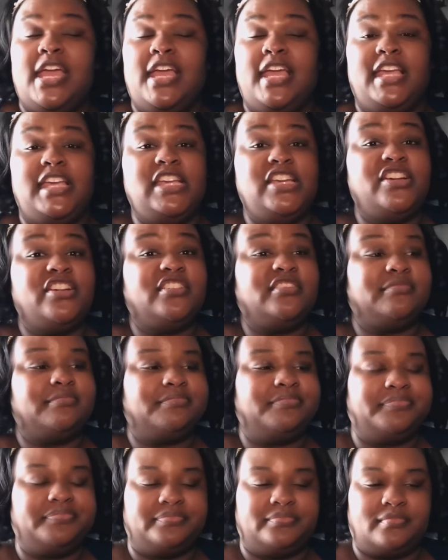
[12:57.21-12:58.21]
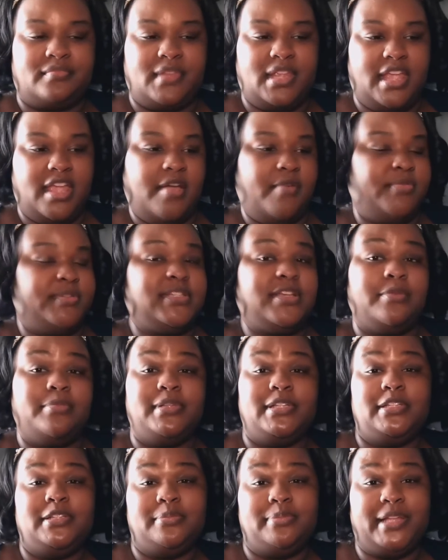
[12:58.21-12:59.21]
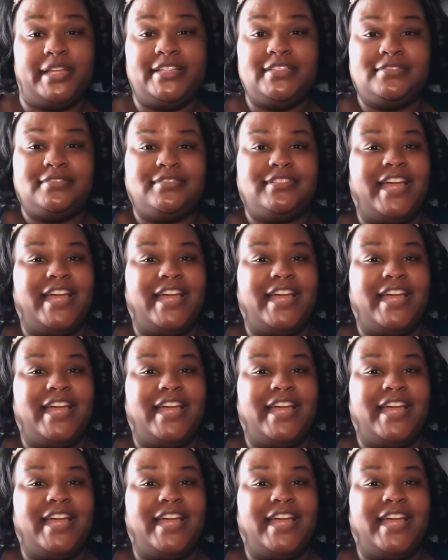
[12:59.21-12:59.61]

Here, it was completely blank.